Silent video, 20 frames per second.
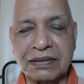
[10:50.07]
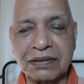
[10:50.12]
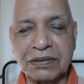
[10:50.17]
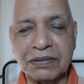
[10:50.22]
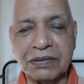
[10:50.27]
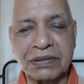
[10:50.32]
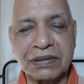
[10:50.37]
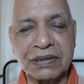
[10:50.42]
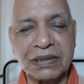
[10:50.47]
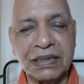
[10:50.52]

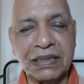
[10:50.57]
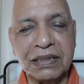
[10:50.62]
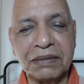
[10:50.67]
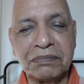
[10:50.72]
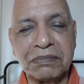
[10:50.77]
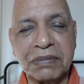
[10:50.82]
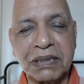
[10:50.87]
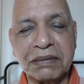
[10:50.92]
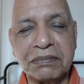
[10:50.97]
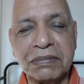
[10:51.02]
you see
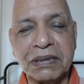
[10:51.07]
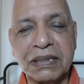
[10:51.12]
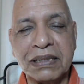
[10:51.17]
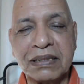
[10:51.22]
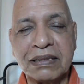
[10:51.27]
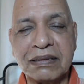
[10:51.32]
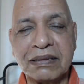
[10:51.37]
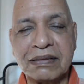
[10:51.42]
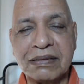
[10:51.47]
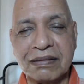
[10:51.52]

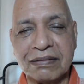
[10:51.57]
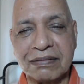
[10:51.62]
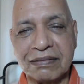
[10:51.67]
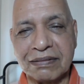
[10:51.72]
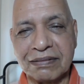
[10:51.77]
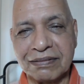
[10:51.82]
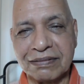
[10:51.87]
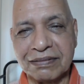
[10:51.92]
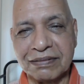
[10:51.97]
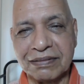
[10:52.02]
babies,
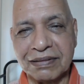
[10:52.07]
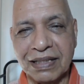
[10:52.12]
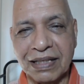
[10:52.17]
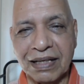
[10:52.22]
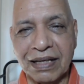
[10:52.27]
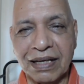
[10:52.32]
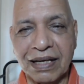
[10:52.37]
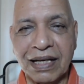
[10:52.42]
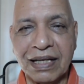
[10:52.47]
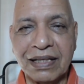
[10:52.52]

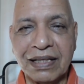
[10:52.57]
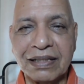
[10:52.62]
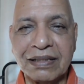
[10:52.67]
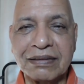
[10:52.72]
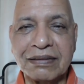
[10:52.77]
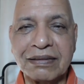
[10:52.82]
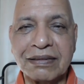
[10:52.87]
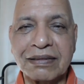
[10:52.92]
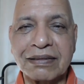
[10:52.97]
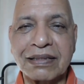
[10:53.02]
they are lying
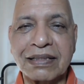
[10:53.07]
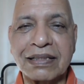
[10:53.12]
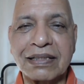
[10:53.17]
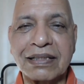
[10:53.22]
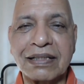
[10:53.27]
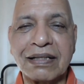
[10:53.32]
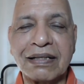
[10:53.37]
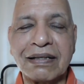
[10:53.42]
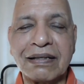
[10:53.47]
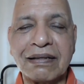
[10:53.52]
in the
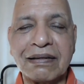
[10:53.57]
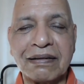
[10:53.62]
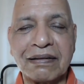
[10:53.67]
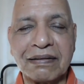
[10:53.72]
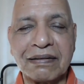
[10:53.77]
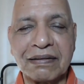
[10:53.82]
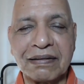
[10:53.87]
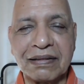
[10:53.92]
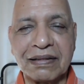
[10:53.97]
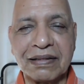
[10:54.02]
cradle,
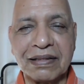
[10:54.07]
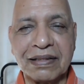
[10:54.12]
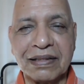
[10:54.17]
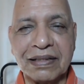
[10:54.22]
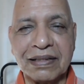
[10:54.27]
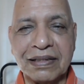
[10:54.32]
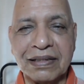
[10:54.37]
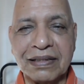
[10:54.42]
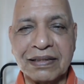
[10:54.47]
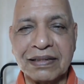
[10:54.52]

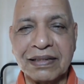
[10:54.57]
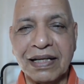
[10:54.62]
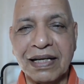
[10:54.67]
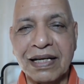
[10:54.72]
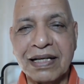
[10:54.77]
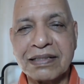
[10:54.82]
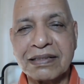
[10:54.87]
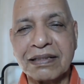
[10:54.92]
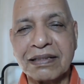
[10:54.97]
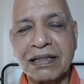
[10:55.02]
they
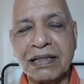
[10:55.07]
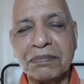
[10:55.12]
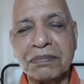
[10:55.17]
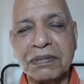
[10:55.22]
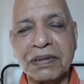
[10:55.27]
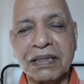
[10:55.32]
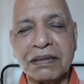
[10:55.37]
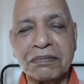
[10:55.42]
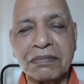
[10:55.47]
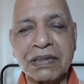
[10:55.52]
are
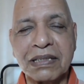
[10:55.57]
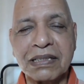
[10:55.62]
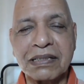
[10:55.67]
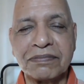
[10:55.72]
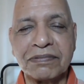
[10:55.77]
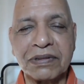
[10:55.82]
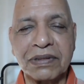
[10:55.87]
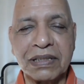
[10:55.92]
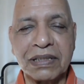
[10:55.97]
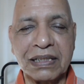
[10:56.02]
sleeping
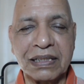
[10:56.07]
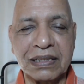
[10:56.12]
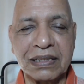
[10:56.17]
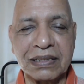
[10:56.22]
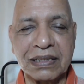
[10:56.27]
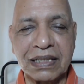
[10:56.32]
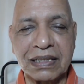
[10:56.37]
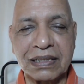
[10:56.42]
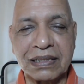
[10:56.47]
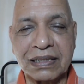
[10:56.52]
blissfully,
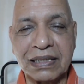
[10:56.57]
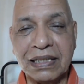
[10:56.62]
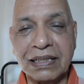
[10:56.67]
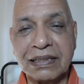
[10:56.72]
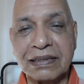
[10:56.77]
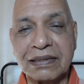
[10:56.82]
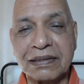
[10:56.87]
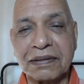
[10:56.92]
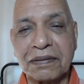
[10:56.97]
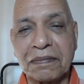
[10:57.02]
and
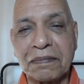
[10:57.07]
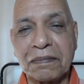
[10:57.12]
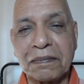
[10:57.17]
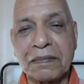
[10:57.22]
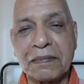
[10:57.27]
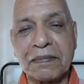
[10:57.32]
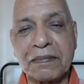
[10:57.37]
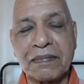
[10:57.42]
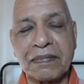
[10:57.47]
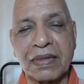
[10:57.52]
yet
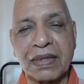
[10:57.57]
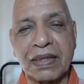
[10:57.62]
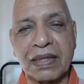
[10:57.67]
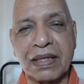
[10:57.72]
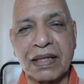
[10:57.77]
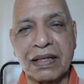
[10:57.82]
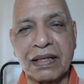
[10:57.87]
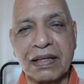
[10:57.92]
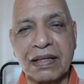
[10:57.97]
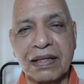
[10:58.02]

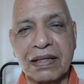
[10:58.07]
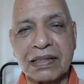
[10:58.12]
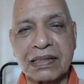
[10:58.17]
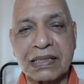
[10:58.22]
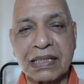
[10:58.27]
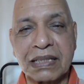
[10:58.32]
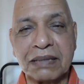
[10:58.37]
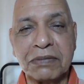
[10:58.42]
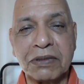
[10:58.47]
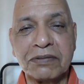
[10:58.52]

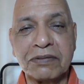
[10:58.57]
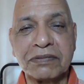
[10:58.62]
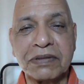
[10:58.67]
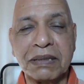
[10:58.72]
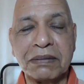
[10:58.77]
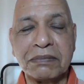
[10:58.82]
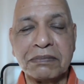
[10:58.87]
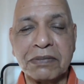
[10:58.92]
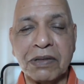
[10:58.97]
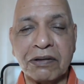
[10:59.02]
some of
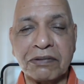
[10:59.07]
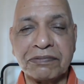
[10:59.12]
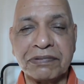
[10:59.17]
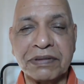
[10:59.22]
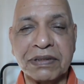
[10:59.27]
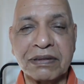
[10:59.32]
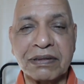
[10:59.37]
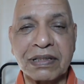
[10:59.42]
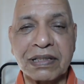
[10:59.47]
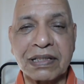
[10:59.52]
them
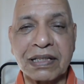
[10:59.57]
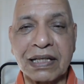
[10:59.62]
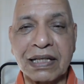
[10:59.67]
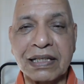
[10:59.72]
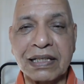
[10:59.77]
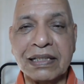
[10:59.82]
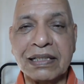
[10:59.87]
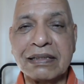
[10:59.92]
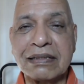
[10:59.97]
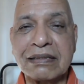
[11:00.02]
often
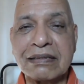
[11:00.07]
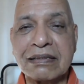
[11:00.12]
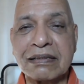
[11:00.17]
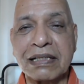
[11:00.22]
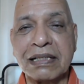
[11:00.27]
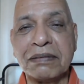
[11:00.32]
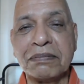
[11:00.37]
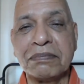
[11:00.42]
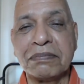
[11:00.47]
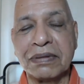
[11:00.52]
cry in
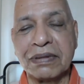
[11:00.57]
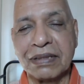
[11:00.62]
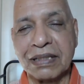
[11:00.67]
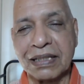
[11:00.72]
sleep.